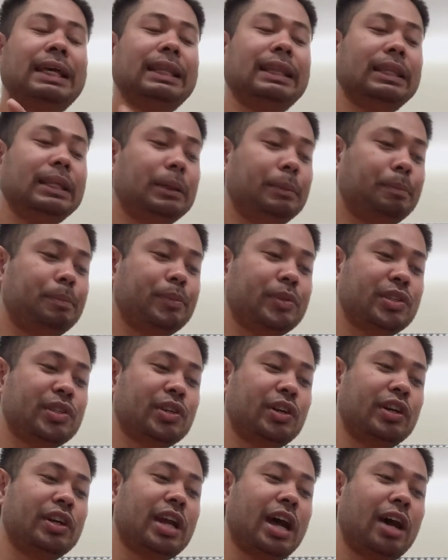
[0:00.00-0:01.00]
tips
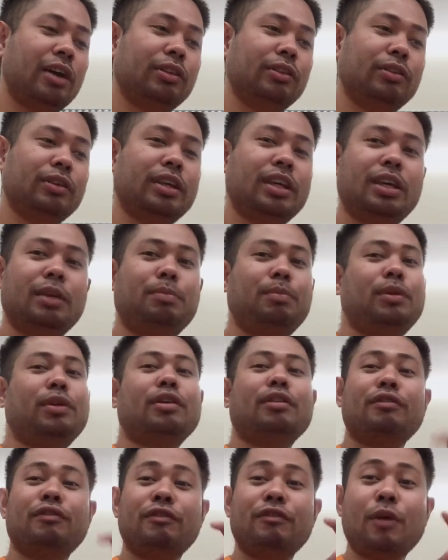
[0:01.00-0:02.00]
on how to keep
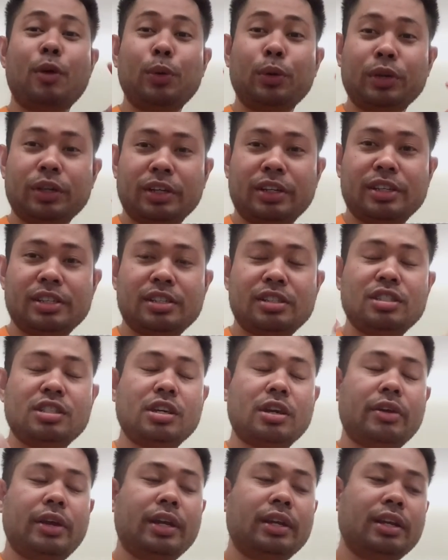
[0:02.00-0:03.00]
your focus
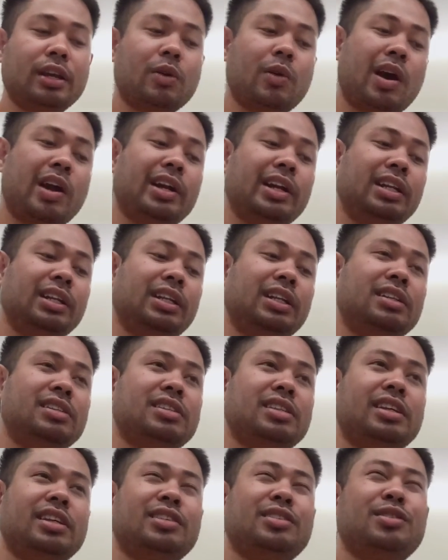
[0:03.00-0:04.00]
during the quarantine
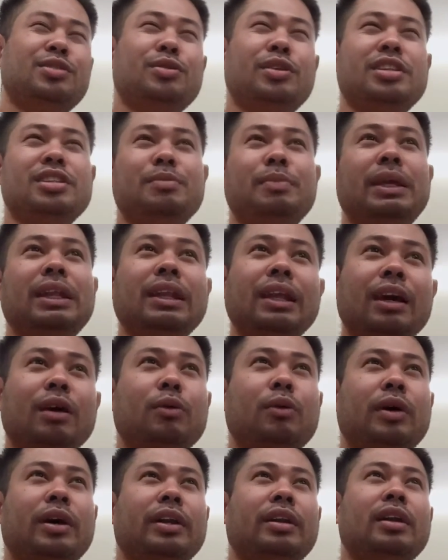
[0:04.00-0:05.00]
season. So it's been like
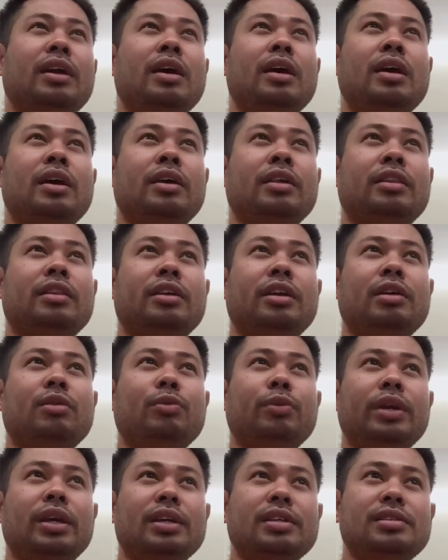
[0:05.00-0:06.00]
what, 3
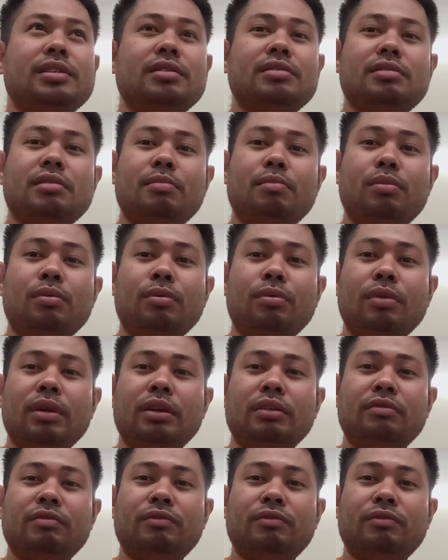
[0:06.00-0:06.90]
weeks in Cebu and